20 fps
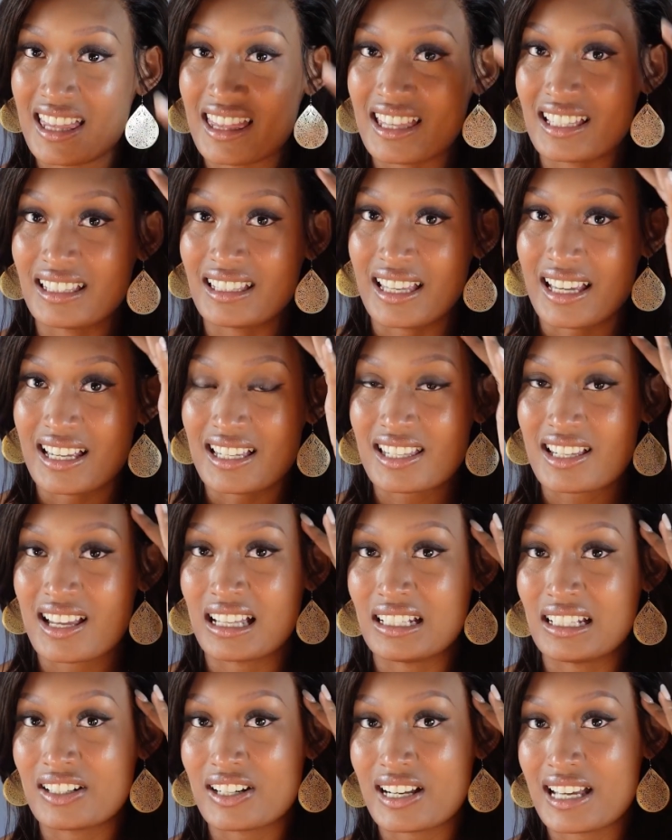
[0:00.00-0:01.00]
the lace
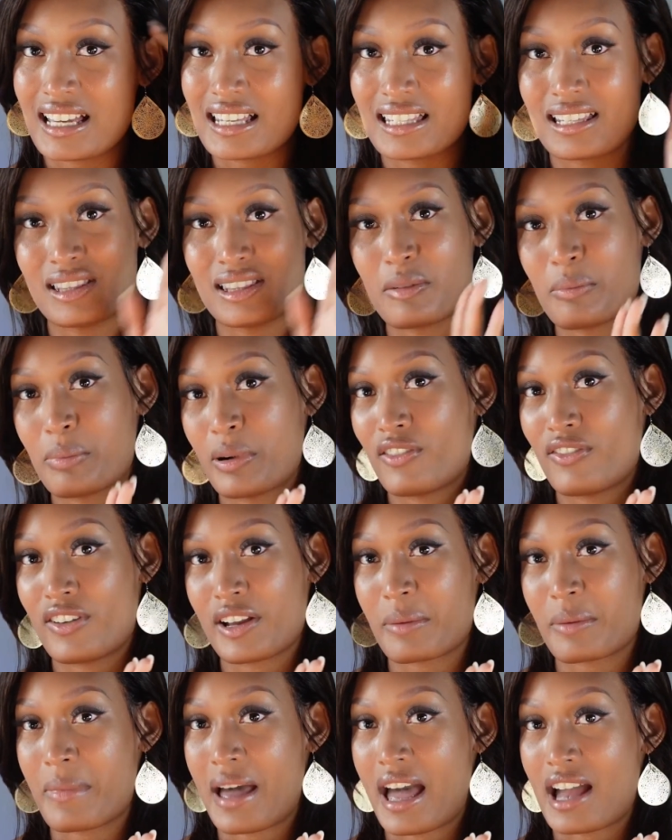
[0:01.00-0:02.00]
color isn't the
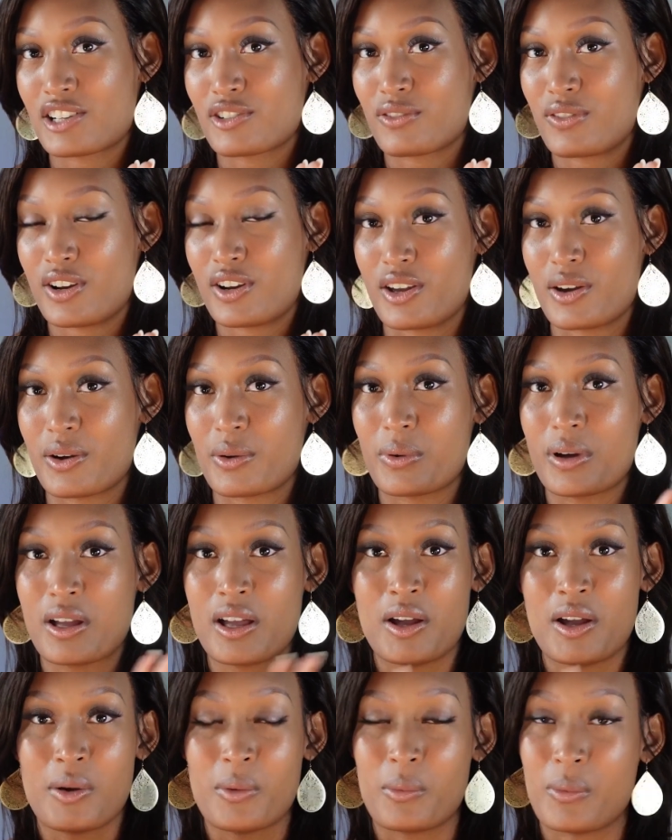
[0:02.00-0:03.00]
perfect match for you,
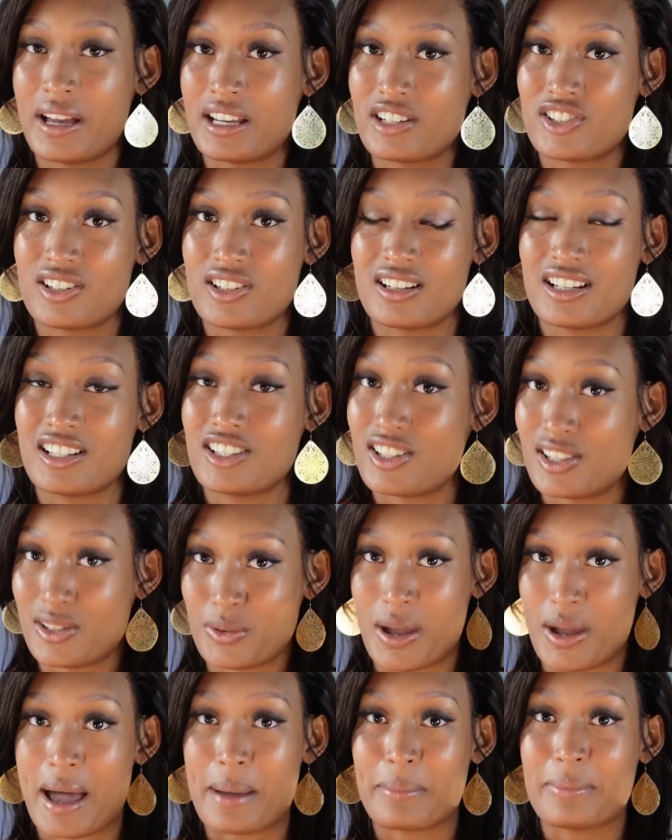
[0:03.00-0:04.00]
which it just so
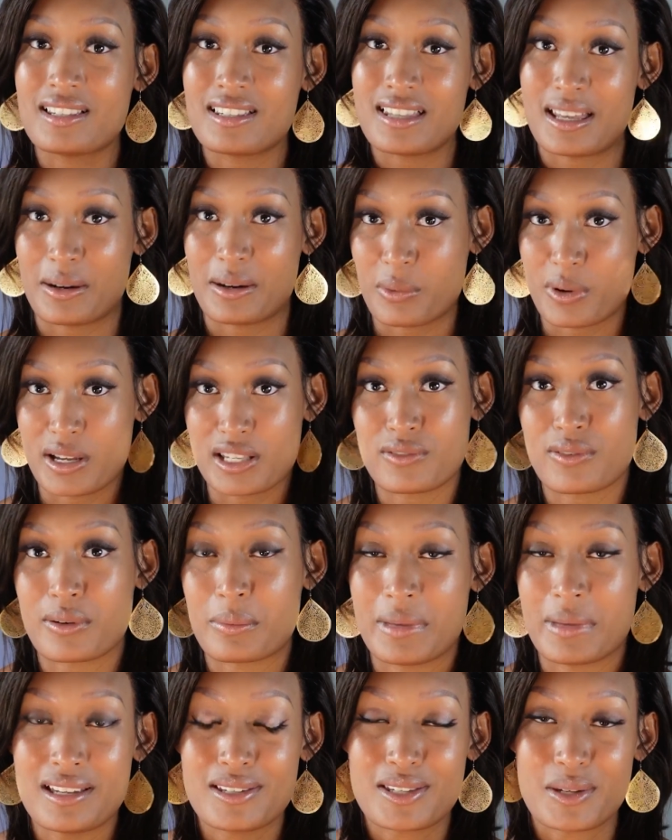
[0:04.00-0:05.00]
happens that it was for
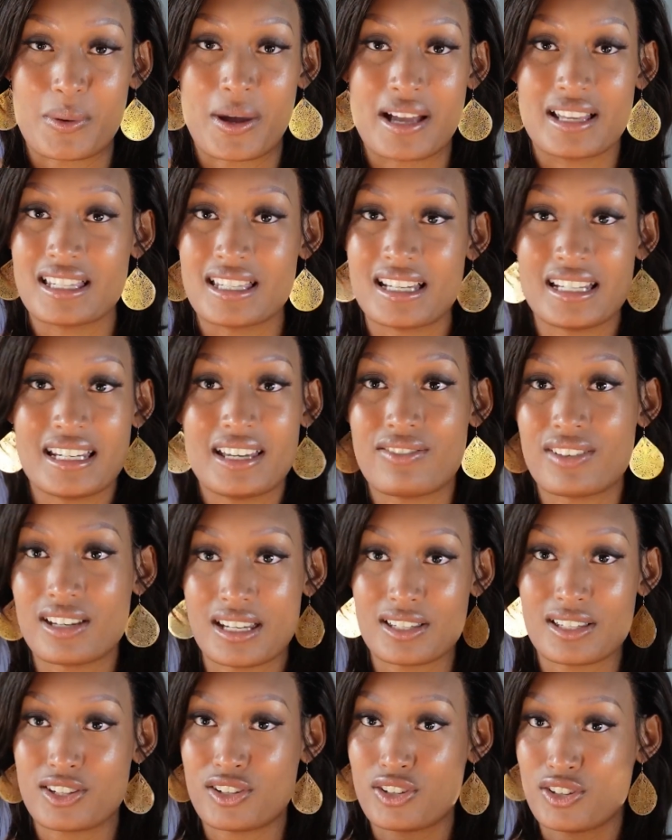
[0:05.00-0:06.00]
me, so I didn't even
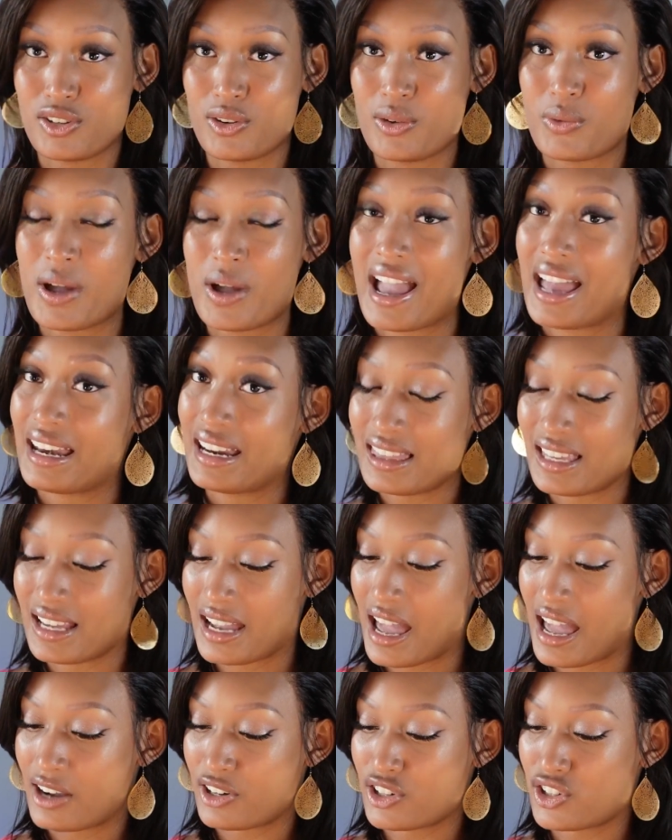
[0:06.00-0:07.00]
need to do
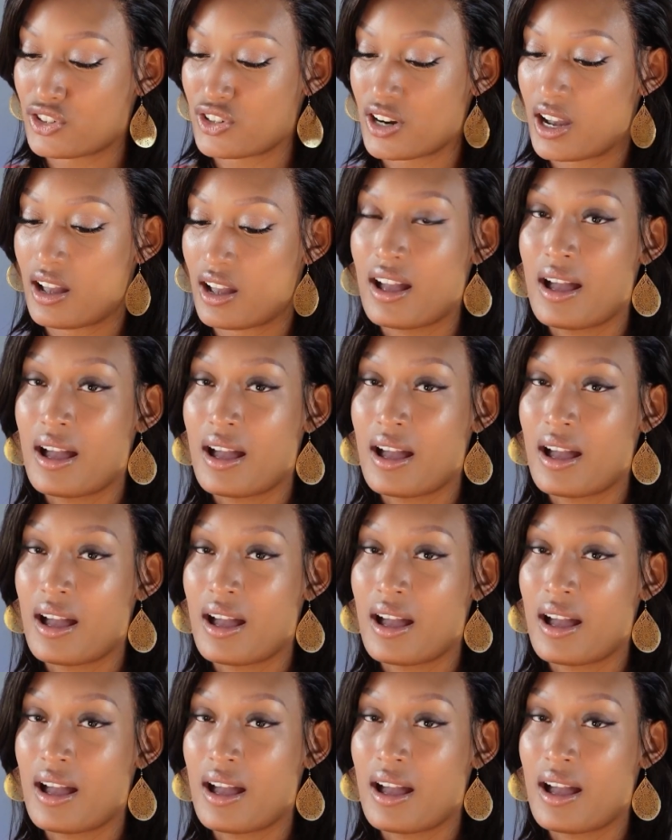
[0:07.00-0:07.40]
anything extra.